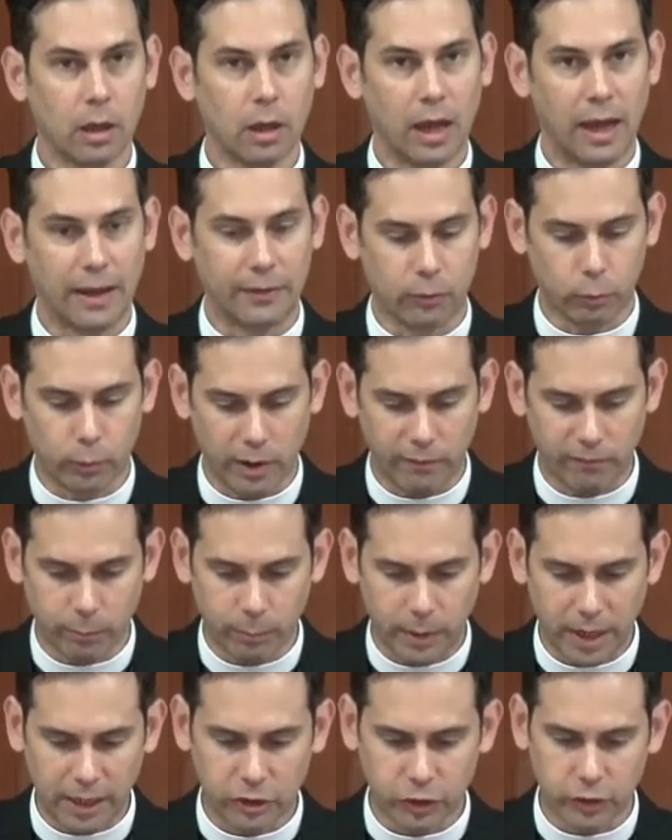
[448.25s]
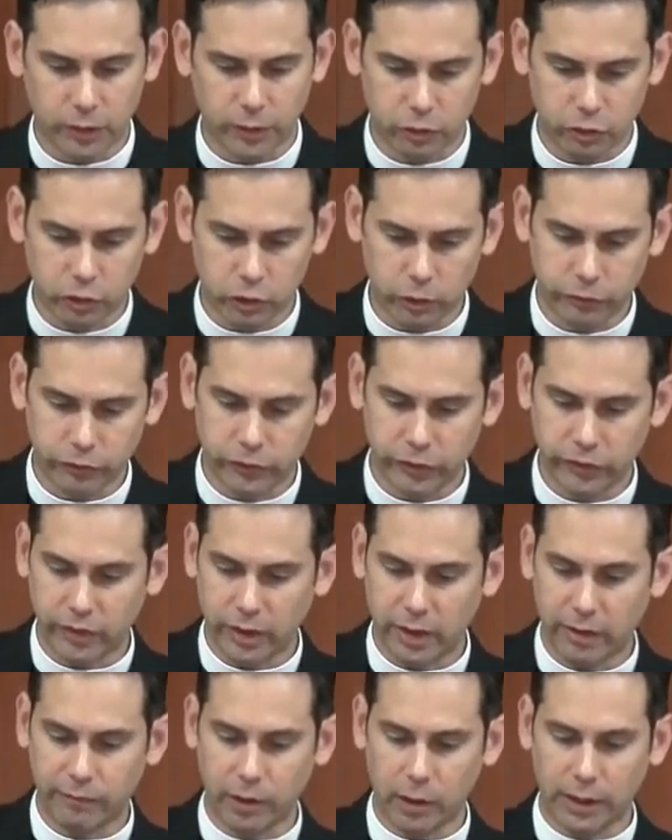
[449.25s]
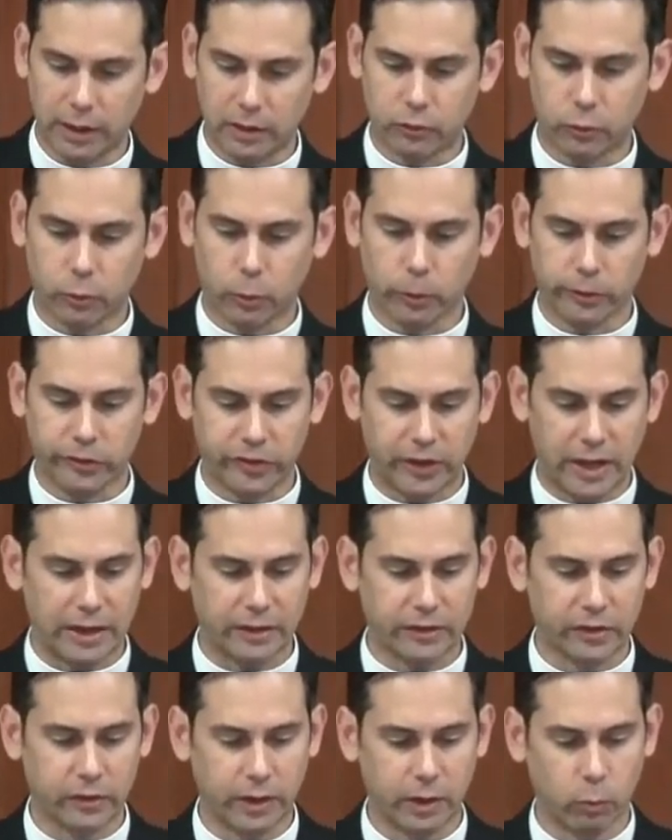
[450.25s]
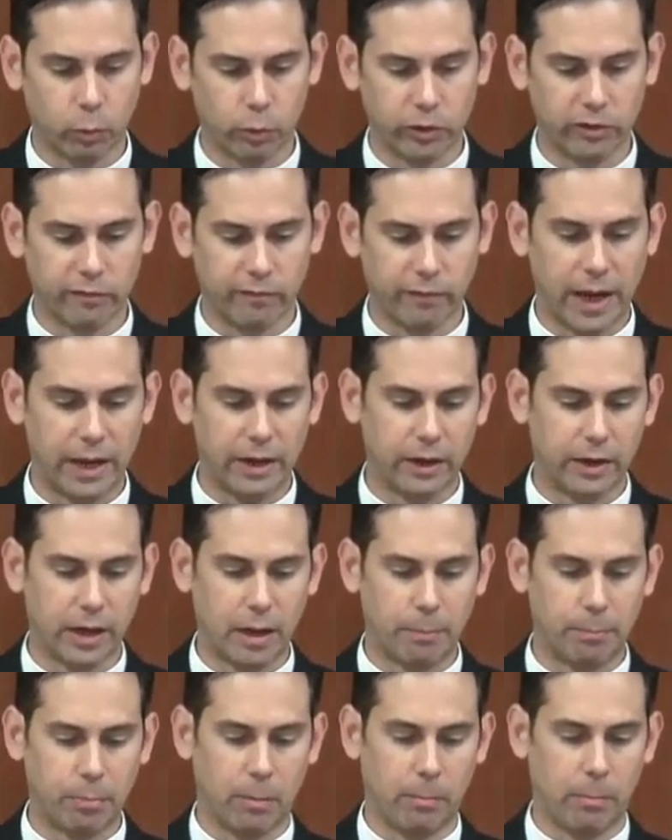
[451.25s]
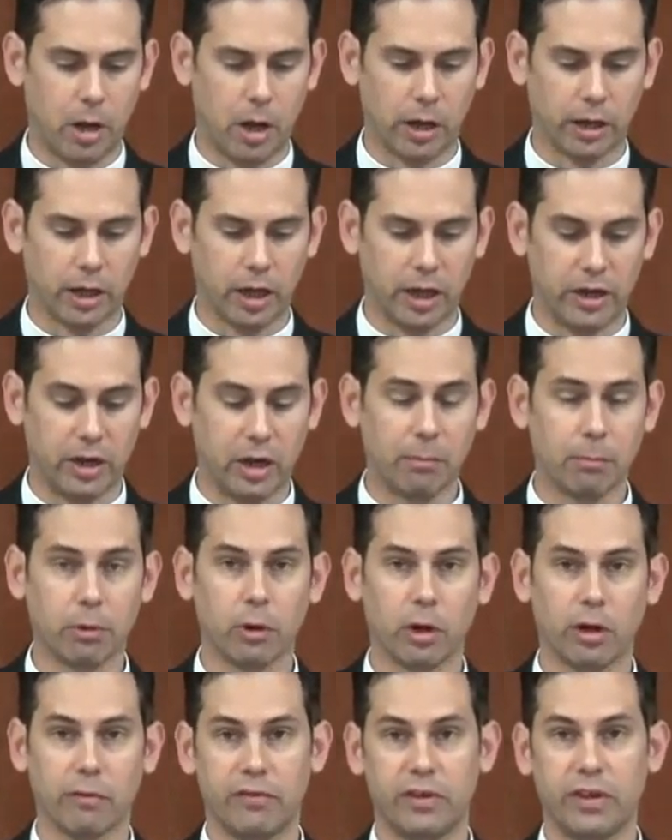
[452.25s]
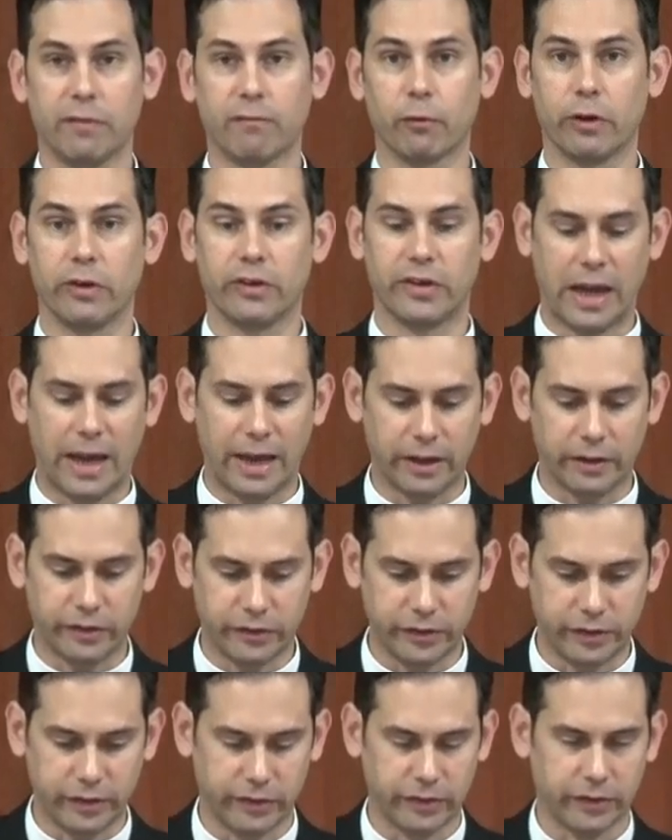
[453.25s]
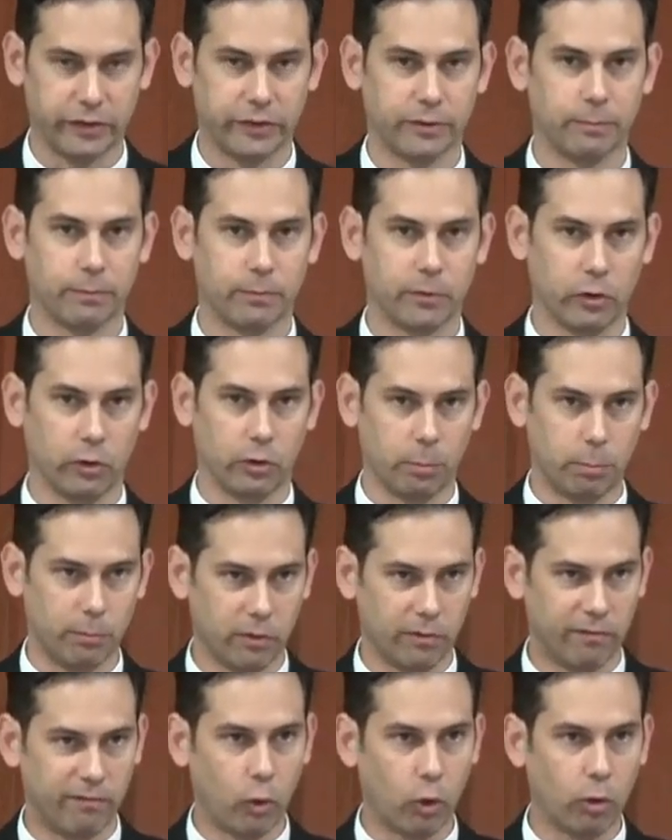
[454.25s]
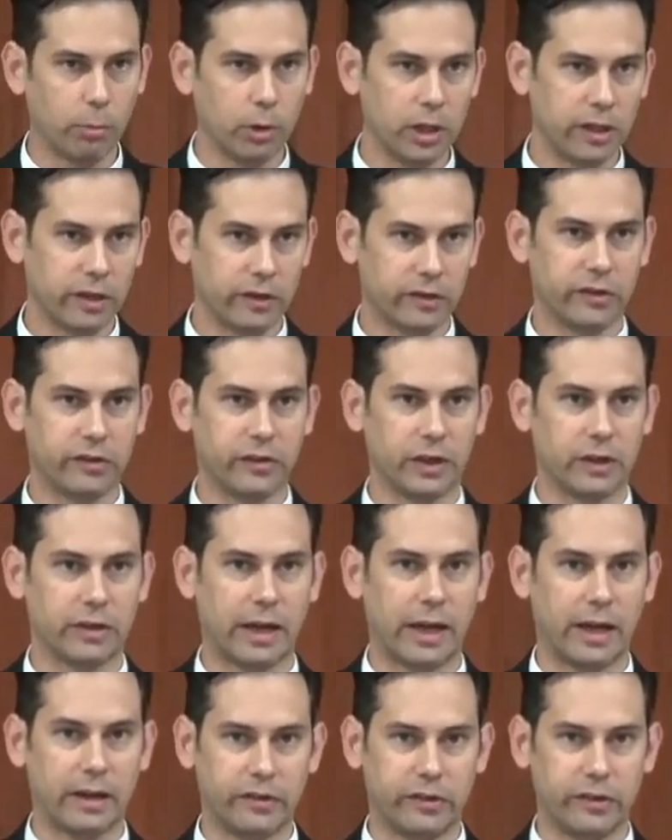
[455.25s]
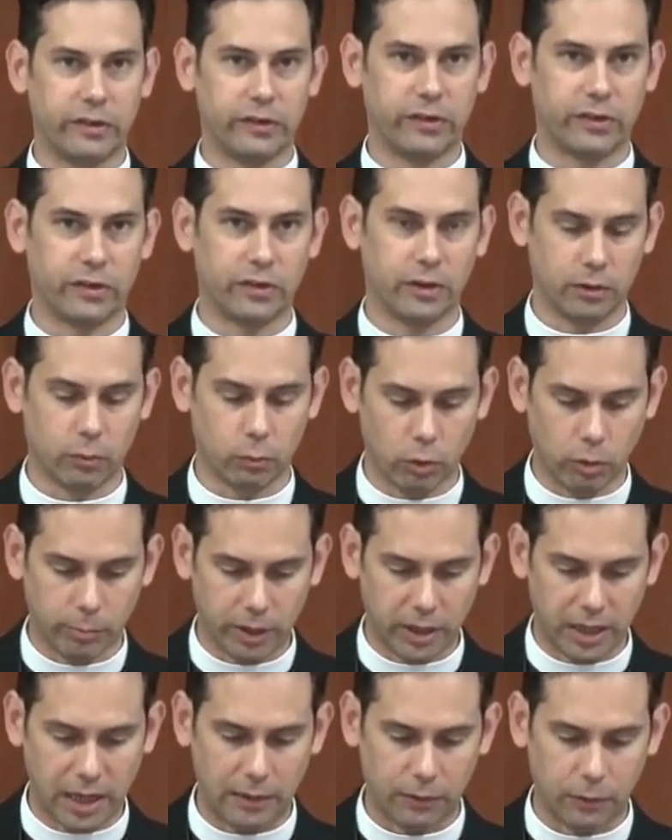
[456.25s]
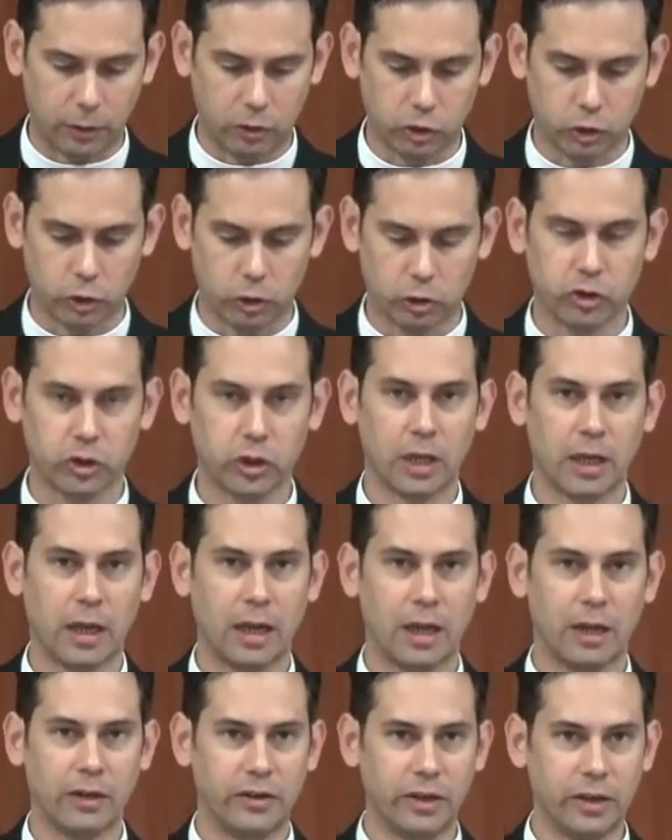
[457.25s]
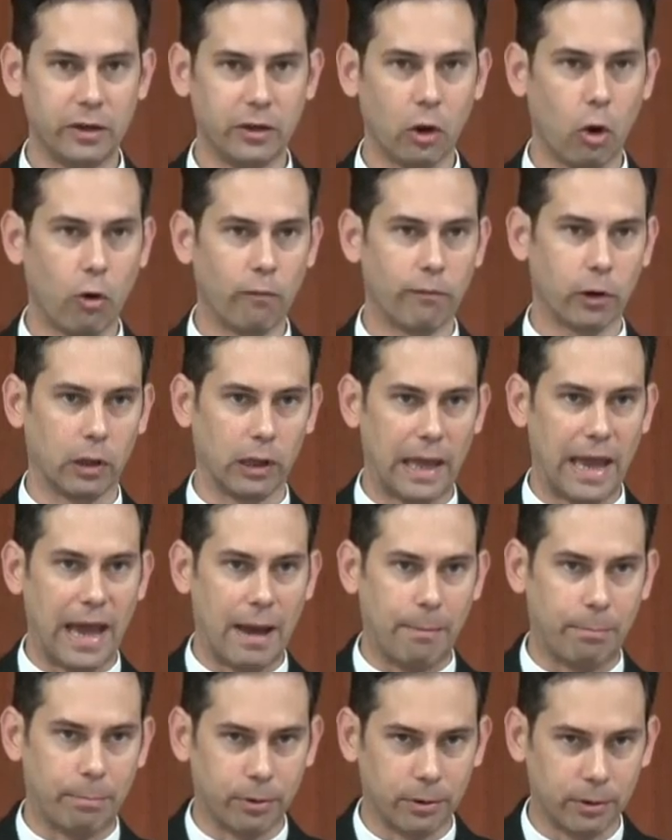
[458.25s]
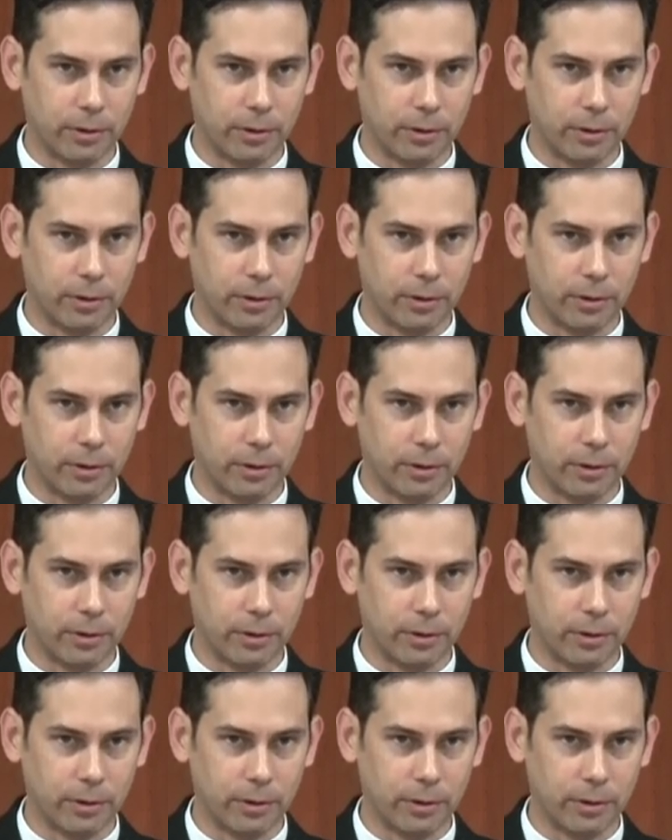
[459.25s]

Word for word: At the Reformation, the churches of electoral Saxony were divided up among a number of different dioceses. So the, the formerly existing dioceses in the Roman Catholic Church didn't overlap